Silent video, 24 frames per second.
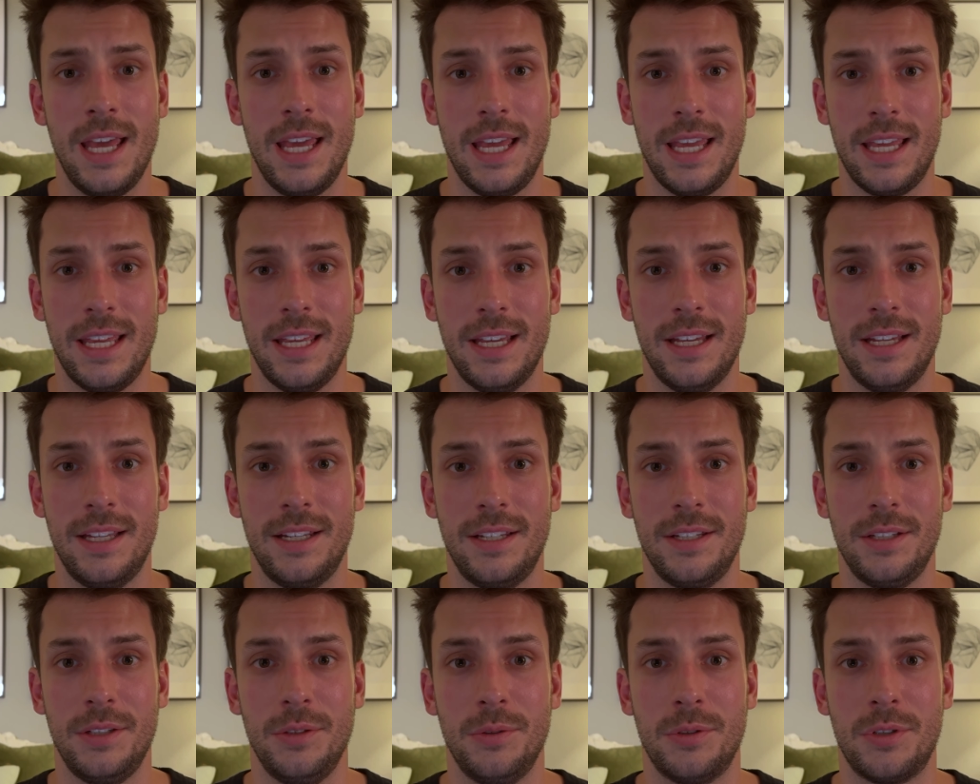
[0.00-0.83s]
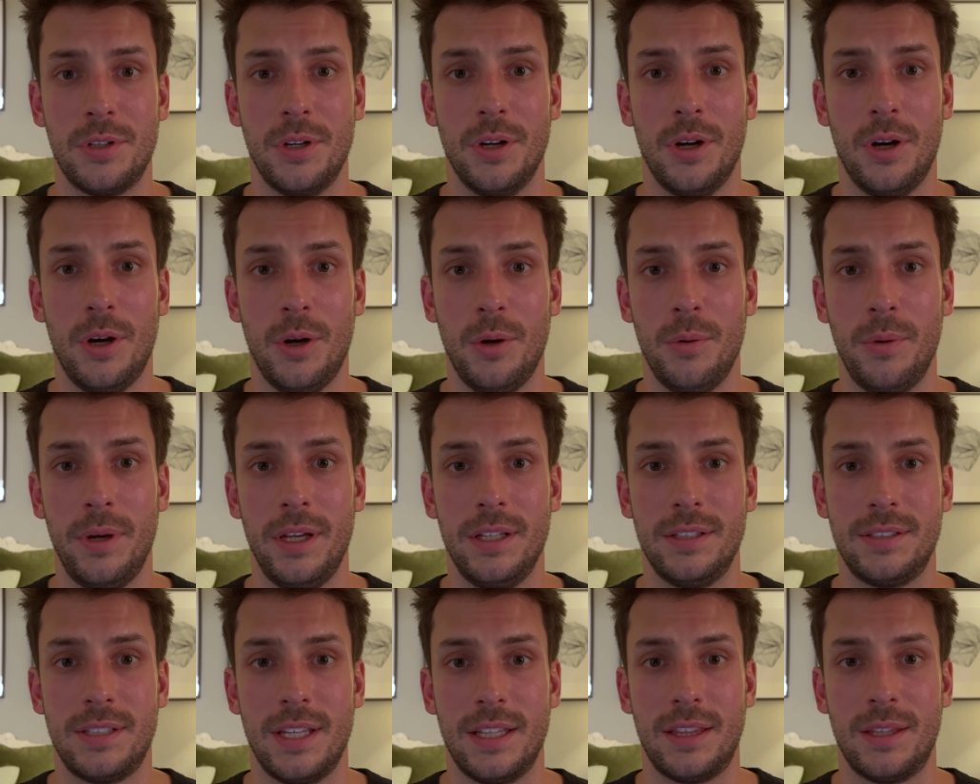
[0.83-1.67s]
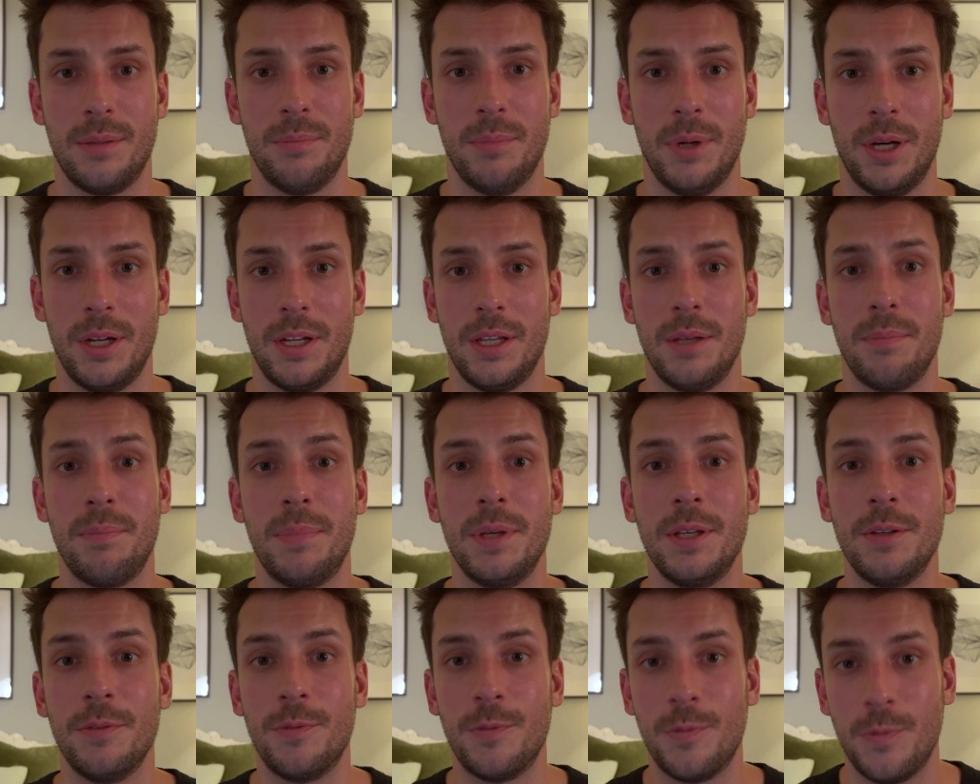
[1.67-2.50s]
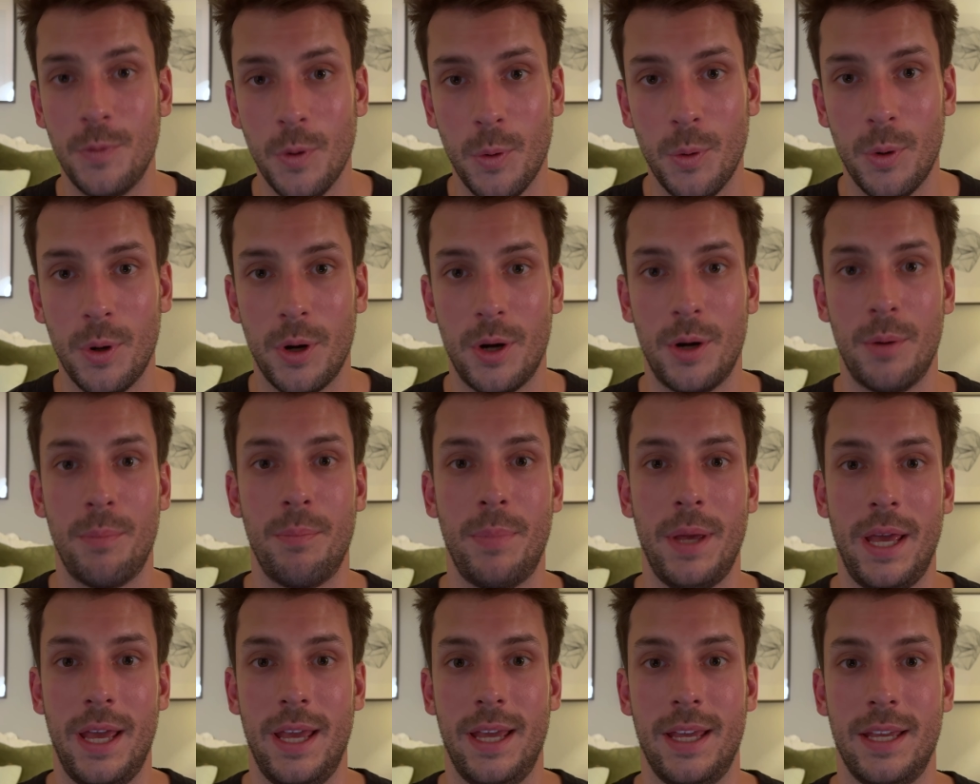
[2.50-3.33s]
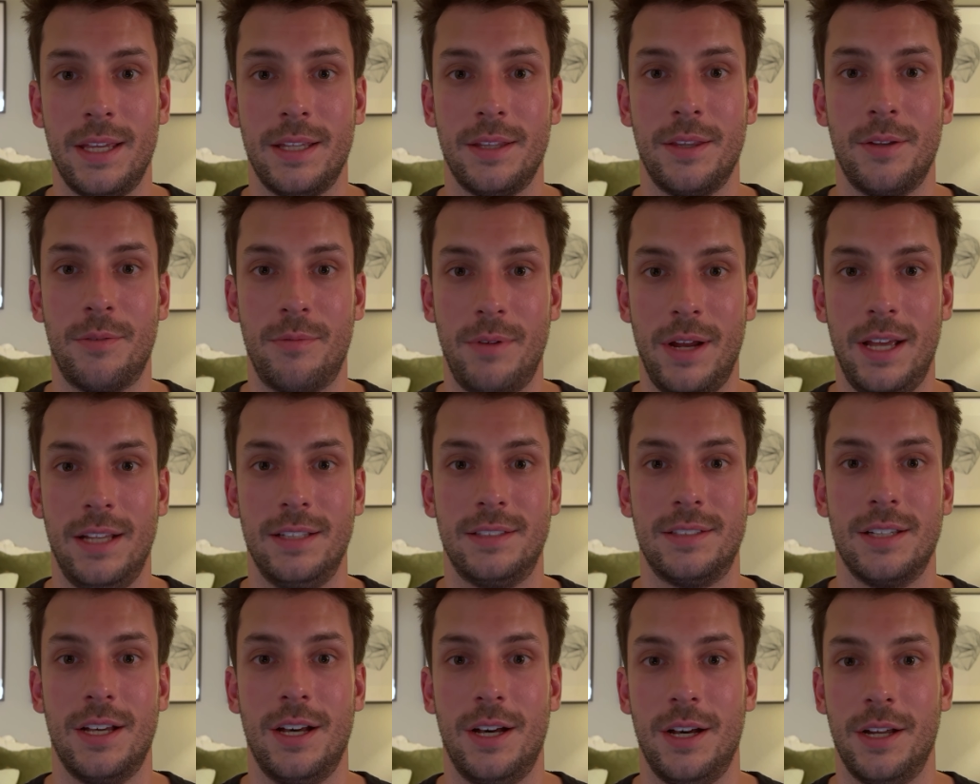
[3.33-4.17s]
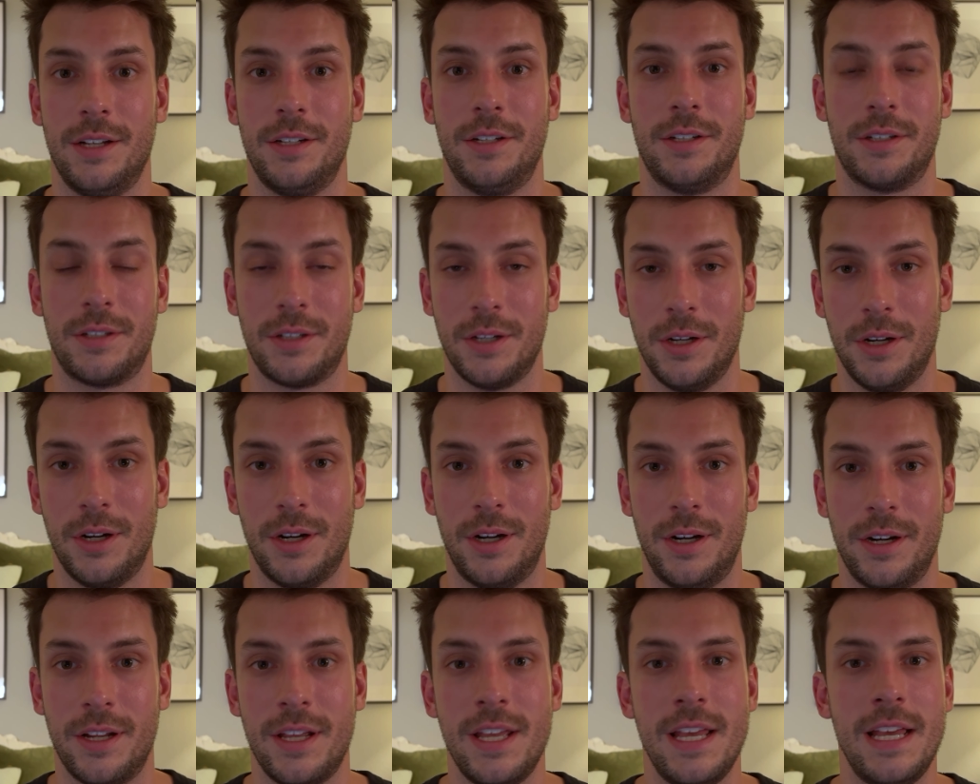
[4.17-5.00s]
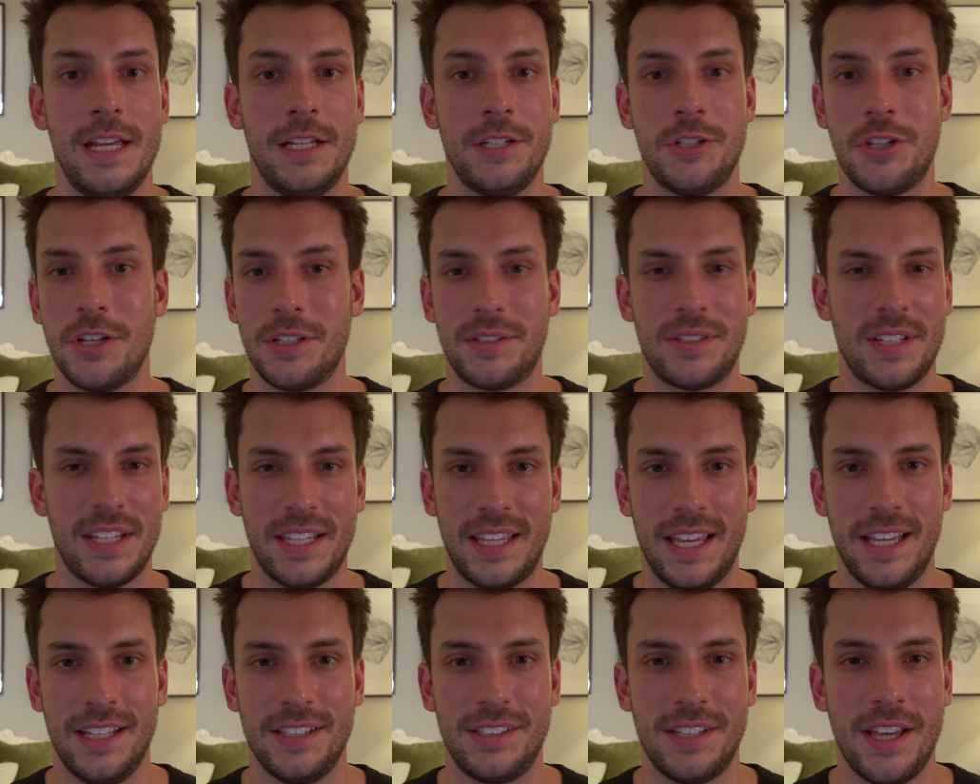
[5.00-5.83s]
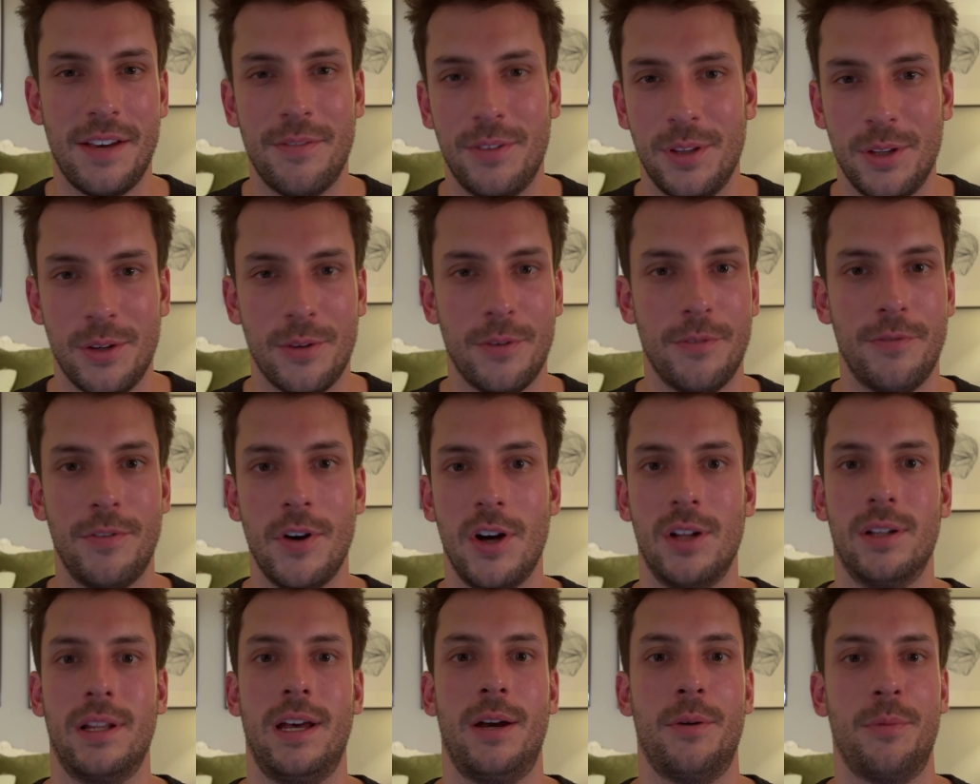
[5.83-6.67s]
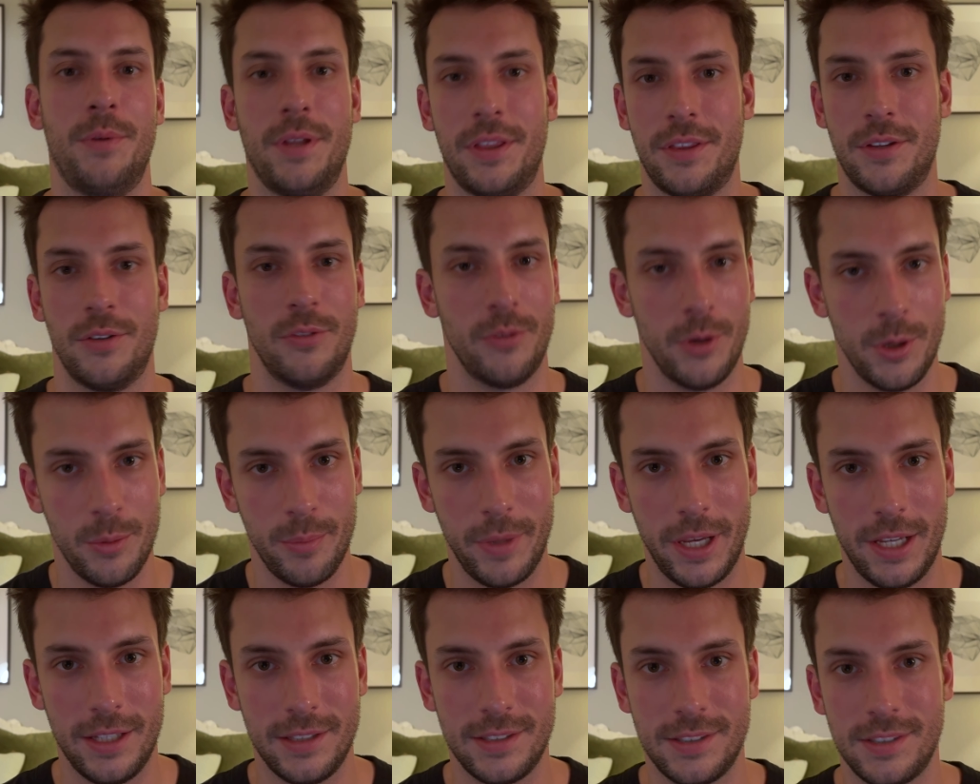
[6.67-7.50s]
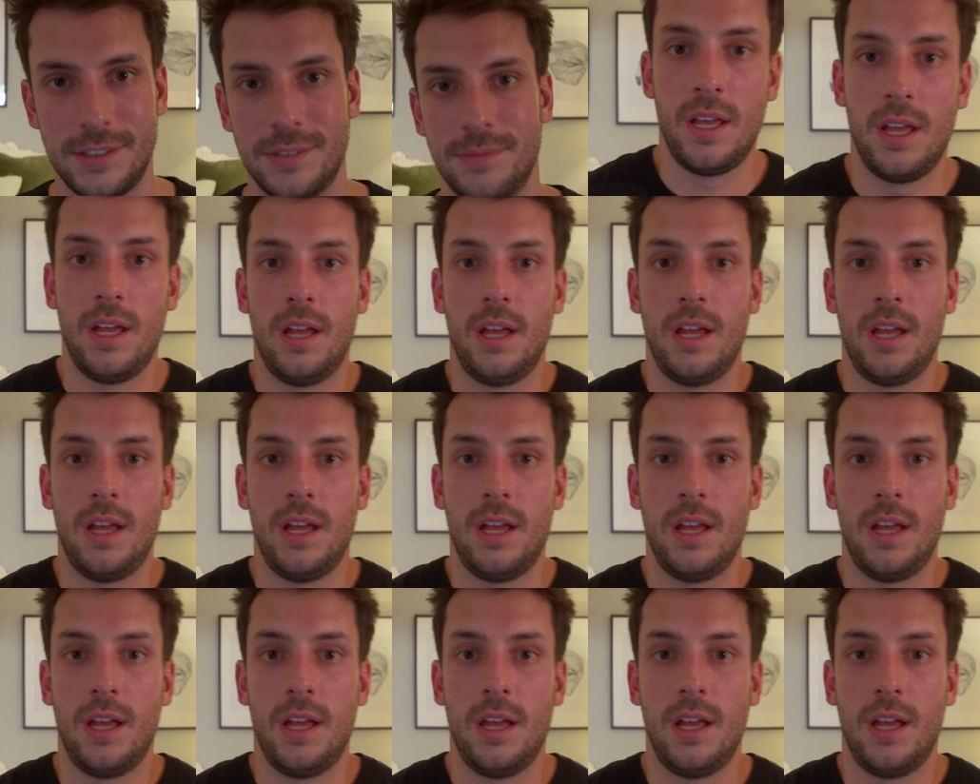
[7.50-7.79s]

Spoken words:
and you should always get the money before paying the rent on your card, just in case you have a little fallout with your roommates.